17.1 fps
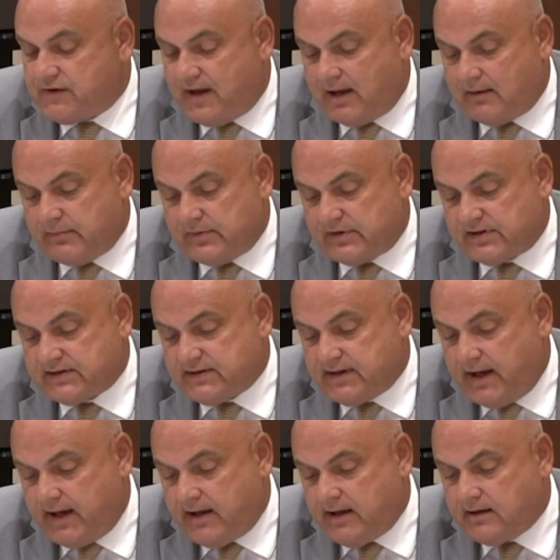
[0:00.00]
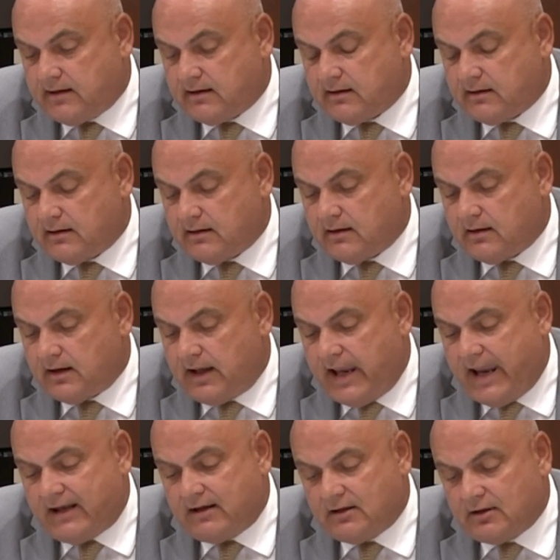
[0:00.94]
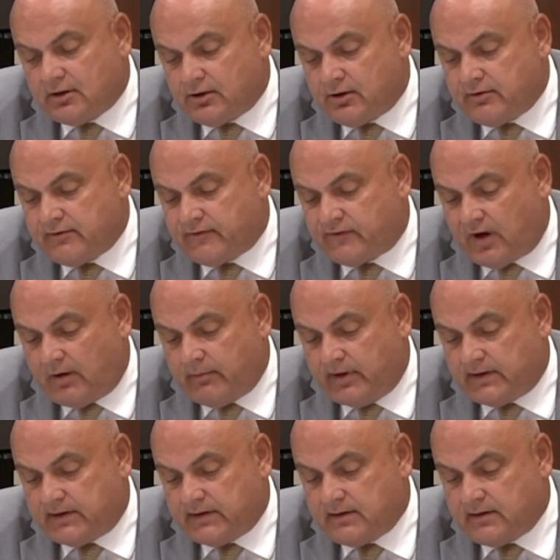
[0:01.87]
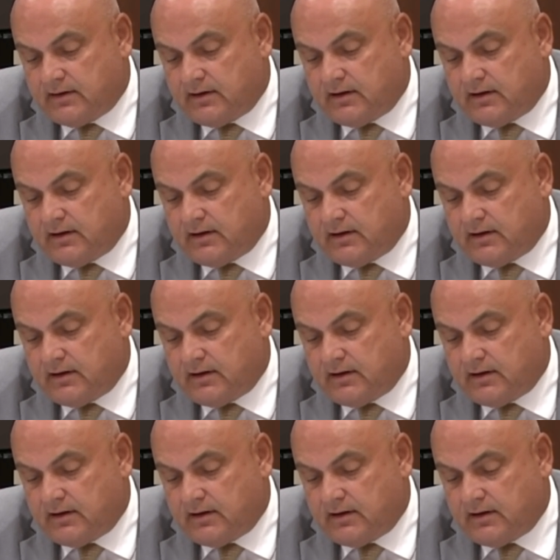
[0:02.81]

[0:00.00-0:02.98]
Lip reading: that mistake and learn from it.